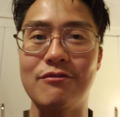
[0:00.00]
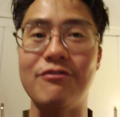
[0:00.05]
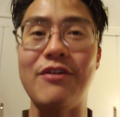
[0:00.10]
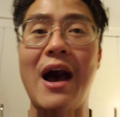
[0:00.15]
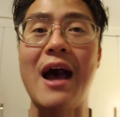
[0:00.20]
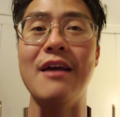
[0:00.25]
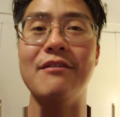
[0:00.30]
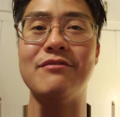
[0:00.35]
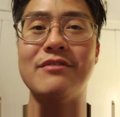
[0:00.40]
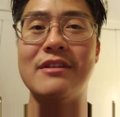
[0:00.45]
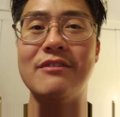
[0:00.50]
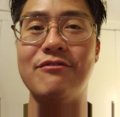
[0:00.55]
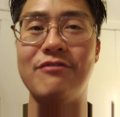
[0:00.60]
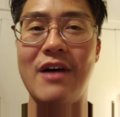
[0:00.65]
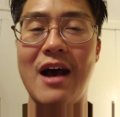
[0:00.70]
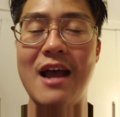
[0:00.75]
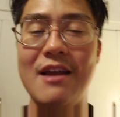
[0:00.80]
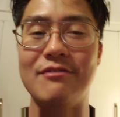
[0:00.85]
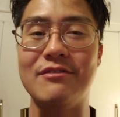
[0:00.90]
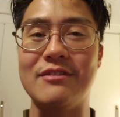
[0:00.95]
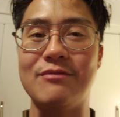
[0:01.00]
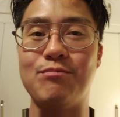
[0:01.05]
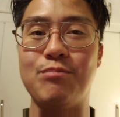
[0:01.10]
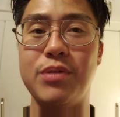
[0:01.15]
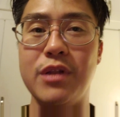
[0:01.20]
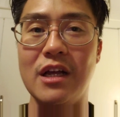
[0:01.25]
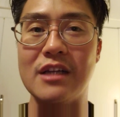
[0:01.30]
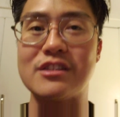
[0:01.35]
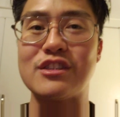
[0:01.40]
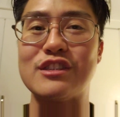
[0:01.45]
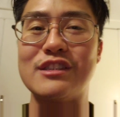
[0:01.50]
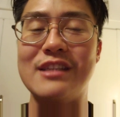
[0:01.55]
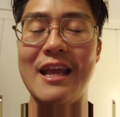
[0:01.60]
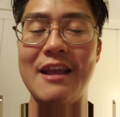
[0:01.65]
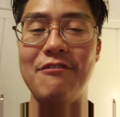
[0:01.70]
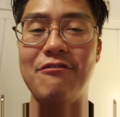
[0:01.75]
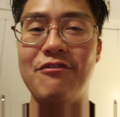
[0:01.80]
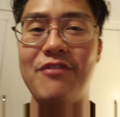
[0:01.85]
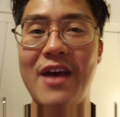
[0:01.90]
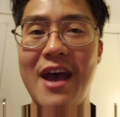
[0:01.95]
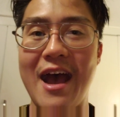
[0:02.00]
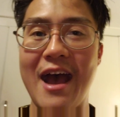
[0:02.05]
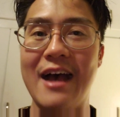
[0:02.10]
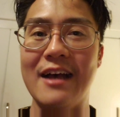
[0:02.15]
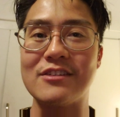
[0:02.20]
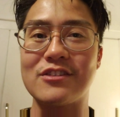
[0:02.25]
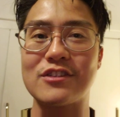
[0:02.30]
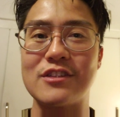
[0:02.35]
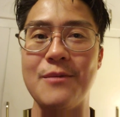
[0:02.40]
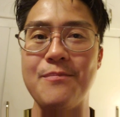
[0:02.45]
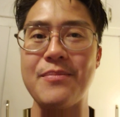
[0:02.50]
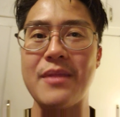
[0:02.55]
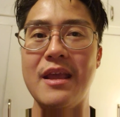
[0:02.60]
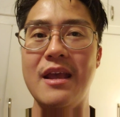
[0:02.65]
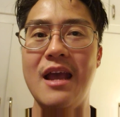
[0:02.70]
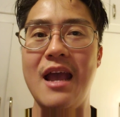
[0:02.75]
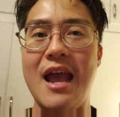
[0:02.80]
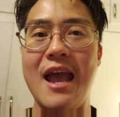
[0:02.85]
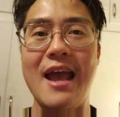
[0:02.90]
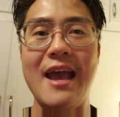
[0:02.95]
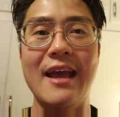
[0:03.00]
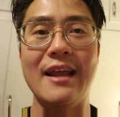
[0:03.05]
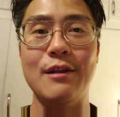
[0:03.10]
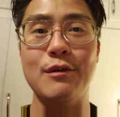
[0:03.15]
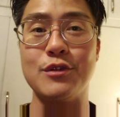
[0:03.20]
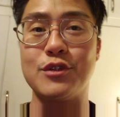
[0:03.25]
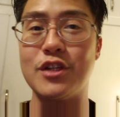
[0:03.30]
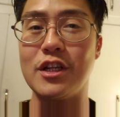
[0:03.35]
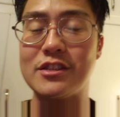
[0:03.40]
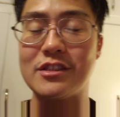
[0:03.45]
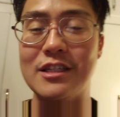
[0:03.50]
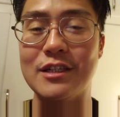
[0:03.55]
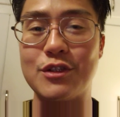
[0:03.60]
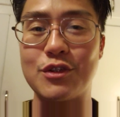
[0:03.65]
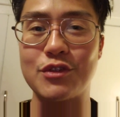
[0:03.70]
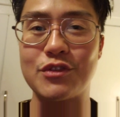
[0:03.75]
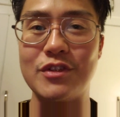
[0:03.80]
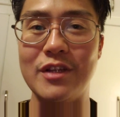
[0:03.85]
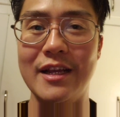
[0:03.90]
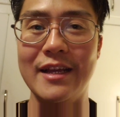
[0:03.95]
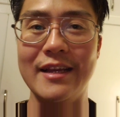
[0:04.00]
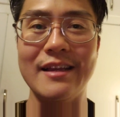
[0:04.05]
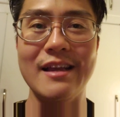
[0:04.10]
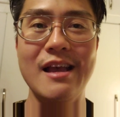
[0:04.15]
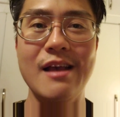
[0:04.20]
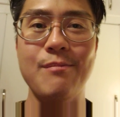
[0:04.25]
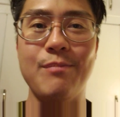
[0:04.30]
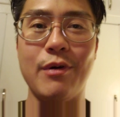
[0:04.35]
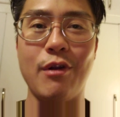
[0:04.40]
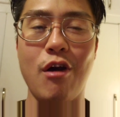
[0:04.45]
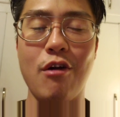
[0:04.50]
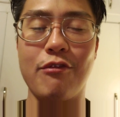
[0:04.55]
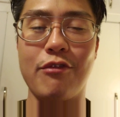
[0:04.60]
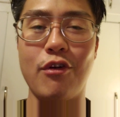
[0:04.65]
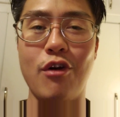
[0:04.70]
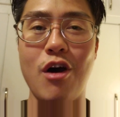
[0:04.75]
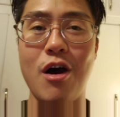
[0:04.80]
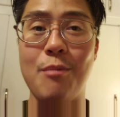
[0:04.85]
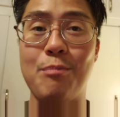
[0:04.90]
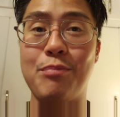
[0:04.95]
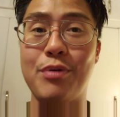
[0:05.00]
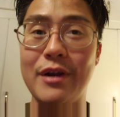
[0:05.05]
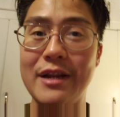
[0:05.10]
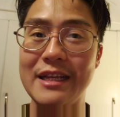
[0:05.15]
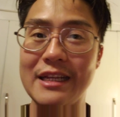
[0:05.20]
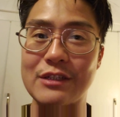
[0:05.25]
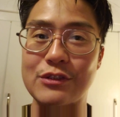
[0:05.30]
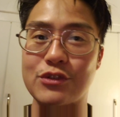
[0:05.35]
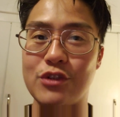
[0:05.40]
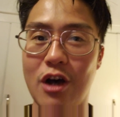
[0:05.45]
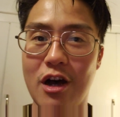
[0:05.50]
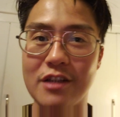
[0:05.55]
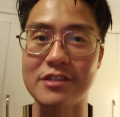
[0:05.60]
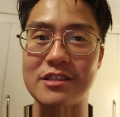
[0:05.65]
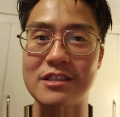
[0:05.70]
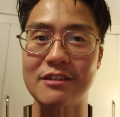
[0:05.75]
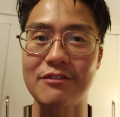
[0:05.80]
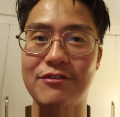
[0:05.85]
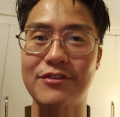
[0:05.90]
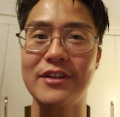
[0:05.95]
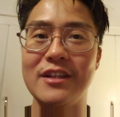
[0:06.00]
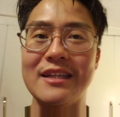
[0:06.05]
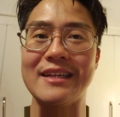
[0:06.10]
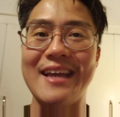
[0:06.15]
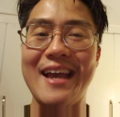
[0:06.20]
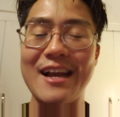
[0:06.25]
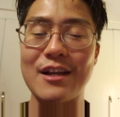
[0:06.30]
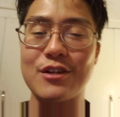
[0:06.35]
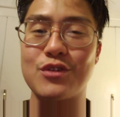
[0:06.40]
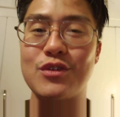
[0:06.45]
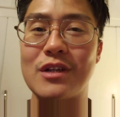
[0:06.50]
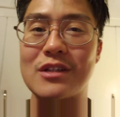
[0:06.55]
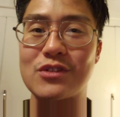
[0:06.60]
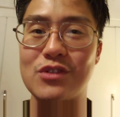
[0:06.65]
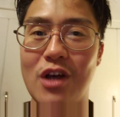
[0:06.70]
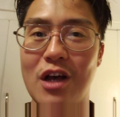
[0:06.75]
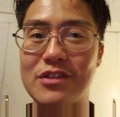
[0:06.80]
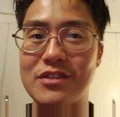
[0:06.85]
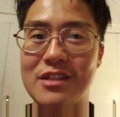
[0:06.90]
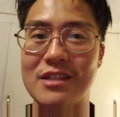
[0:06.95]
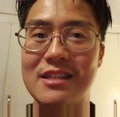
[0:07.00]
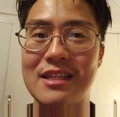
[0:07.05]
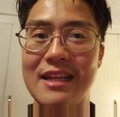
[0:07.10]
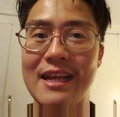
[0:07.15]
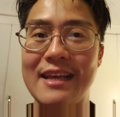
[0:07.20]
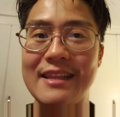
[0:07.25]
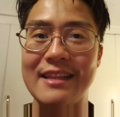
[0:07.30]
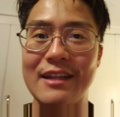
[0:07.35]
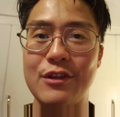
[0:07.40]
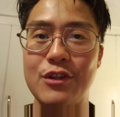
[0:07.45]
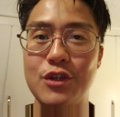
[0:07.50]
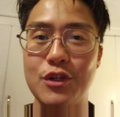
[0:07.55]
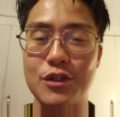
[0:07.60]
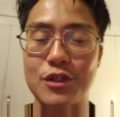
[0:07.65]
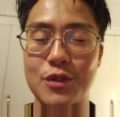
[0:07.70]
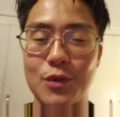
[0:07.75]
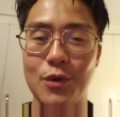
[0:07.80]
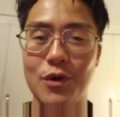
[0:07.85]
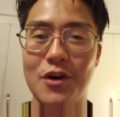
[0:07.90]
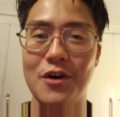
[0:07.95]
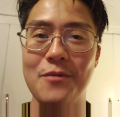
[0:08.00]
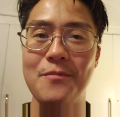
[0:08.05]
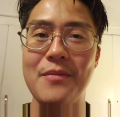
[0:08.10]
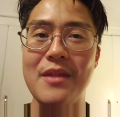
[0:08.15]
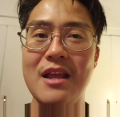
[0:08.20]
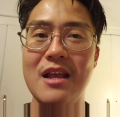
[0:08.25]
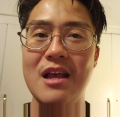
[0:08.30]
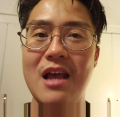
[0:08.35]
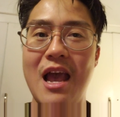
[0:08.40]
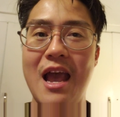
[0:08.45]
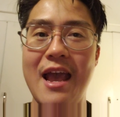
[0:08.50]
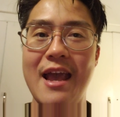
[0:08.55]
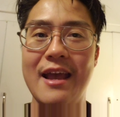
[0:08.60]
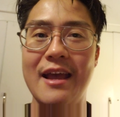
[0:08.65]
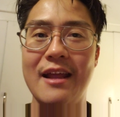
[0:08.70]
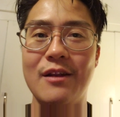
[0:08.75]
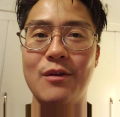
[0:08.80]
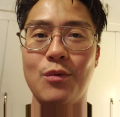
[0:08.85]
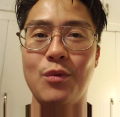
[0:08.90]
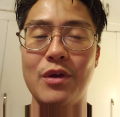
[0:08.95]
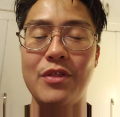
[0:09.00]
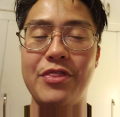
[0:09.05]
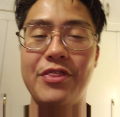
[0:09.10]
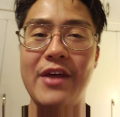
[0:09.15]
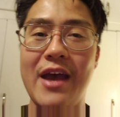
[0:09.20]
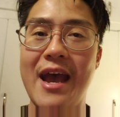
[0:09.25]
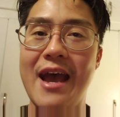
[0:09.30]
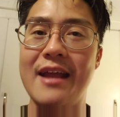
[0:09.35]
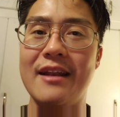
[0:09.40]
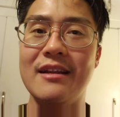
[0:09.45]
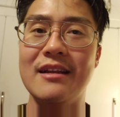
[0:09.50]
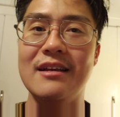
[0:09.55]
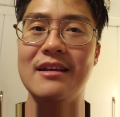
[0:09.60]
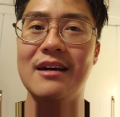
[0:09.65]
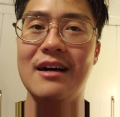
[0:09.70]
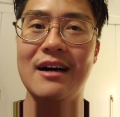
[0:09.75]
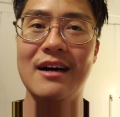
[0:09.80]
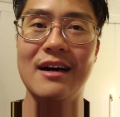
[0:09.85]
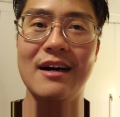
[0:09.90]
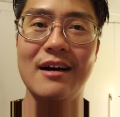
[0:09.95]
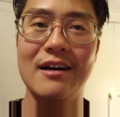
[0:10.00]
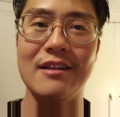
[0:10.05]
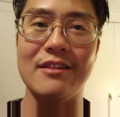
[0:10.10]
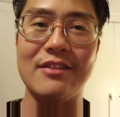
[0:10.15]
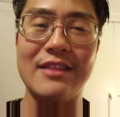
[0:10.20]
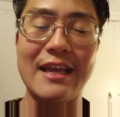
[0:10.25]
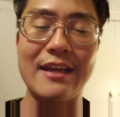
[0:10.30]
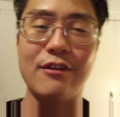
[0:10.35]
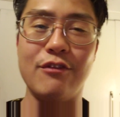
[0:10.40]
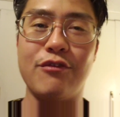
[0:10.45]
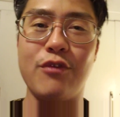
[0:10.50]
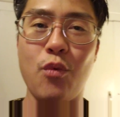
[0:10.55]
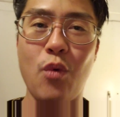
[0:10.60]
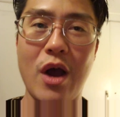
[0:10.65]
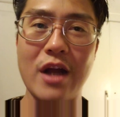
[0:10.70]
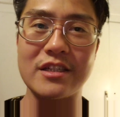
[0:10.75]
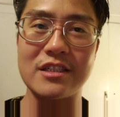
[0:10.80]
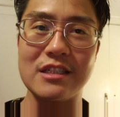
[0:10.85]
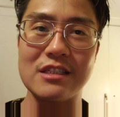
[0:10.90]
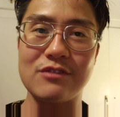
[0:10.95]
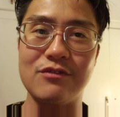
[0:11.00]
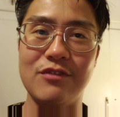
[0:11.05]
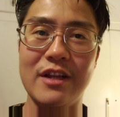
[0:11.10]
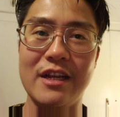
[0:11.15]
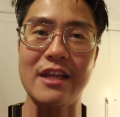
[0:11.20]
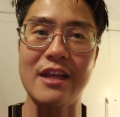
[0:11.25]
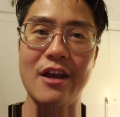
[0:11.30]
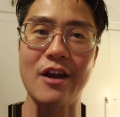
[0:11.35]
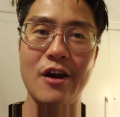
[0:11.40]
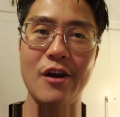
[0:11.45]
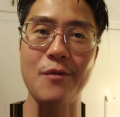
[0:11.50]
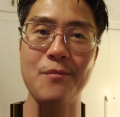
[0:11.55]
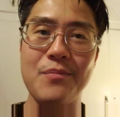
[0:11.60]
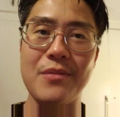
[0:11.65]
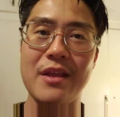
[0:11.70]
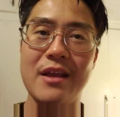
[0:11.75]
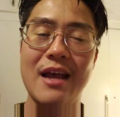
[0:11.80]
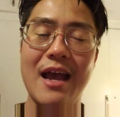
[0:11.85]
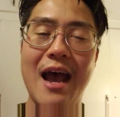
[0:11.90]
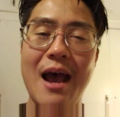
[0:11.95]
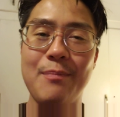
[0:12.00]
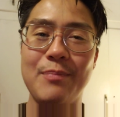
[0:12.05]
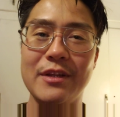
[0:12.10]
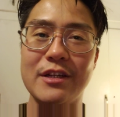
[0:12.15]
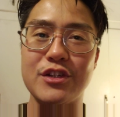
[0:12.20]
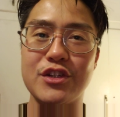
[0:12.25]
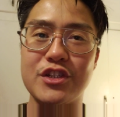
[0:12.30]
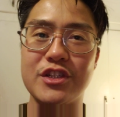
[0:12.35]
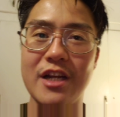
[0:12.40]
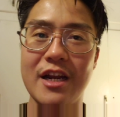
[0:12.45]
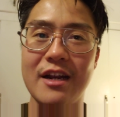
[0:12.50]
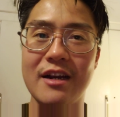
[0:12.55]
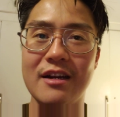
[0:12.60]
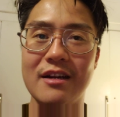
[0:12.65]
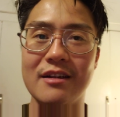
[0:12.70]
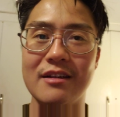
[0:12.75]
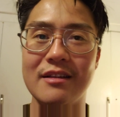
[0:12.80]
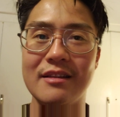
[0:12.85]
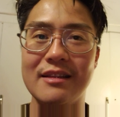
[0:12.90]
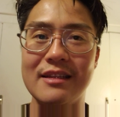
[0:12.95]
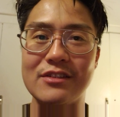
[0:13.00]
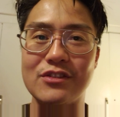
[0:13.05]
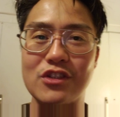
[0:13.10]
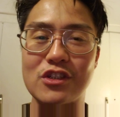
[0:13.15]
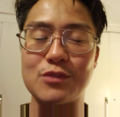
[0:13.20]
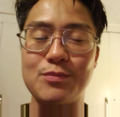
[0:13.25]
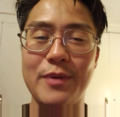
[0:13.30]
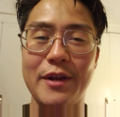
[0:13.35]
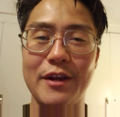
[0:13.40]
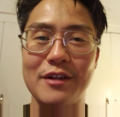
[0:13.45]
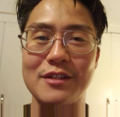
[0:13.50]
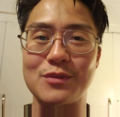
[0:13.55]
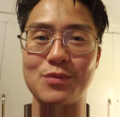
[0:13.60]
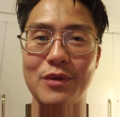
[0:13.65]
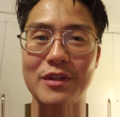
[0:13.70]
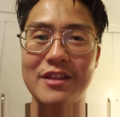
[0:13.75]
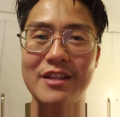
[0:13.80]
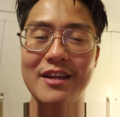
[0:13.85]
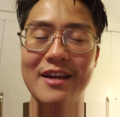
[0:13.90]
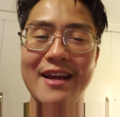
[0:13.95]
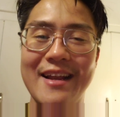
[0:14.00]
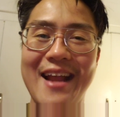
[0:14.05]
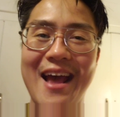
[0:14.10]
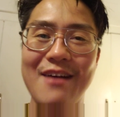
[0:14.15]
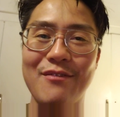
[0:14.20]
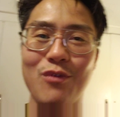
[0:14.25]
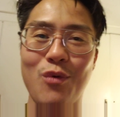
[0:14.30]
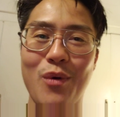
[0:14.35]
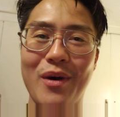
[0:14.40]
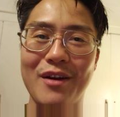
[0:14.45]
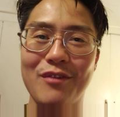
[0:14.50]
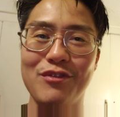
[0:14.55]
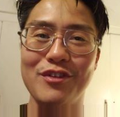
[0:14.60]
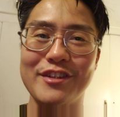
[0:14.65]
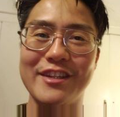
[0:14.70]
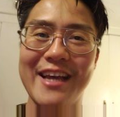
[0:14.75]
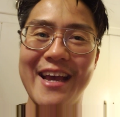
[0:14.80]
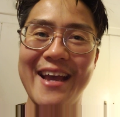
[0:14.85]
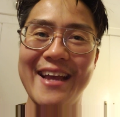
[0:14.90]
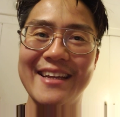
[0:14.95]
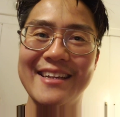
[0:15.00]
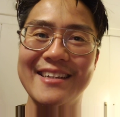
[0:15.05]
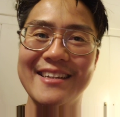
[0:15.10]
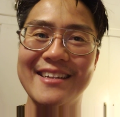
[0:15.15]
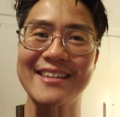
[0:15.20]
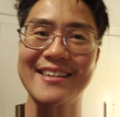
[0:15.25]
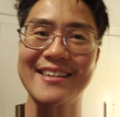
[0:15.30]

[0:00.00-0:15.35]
5+ day fast. And it was just interesting, but overall, pretty exhausted, feeling extra exhausted today than usual. And with that, thank you for watching this video. Happy to share this experience with you and have a wonderful day.